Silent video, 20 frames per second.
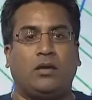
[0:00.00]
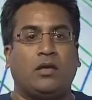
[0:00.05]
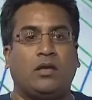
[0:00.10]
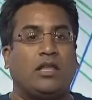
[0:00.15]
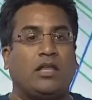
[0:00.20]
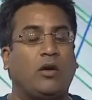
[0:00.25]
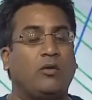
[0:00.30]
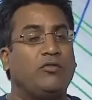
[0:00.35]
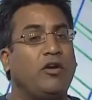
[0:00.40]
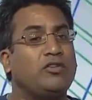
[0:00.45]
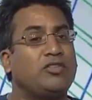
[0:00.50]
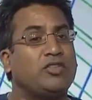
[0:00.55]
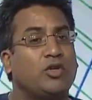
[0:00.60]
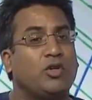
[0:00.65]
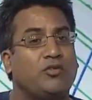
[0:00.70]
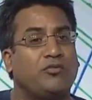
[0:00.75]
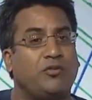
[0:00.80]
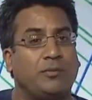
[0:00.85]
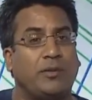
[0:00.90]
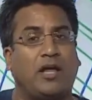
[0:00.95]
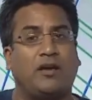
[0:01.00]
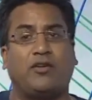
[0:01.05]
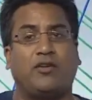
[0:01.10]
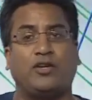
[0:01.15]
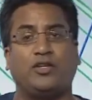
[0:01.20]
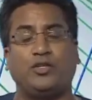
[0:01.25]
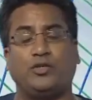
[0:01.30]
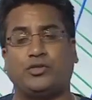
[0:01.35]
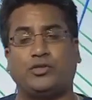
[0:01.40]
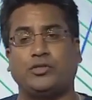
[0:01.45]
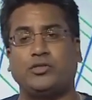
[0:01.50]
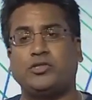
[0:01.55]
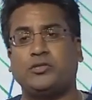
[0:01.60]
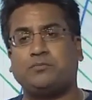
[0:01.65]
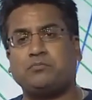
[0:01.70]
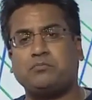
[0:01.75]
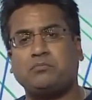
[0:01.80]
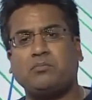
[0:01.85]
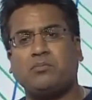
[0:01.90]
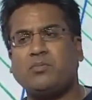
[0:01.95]
Now, we've also heard from a lot of our users
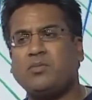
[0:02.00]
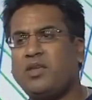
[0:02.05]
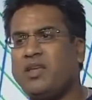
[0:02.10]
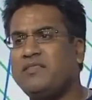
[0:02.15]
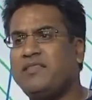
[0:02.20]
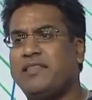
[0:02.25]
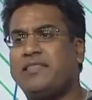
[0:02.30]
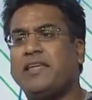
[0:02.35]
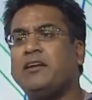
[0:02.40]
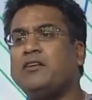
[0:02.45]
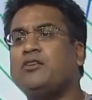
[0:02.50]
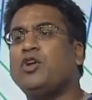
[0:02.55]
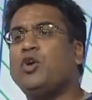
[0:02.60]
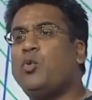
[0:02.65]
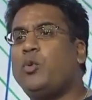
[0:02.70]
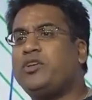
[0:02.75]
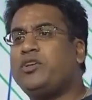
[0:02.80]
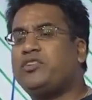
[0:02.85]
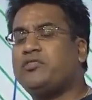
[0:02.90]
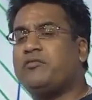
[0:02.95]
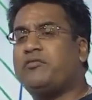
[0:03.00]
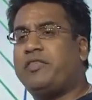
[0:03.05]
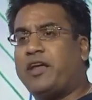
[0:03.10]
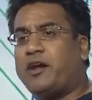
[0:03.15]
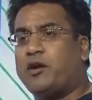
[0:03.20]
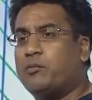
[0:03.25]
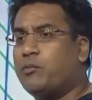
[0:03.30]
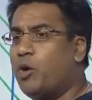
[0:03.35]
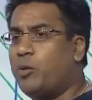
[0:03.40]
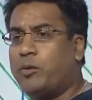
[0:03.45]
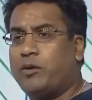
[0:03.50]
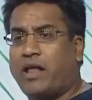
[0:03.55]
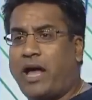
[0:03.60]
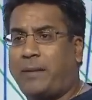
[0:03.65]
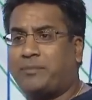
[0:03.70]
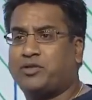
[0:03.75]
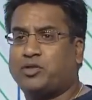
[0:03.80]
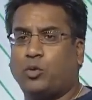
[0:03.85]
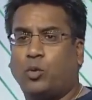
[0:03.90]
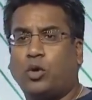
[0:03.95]
that they don't know which of their mobile
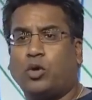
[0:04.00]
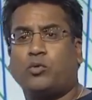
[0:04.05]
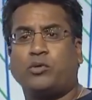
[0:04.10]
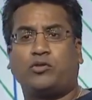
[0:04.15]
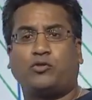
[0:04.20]
apps work with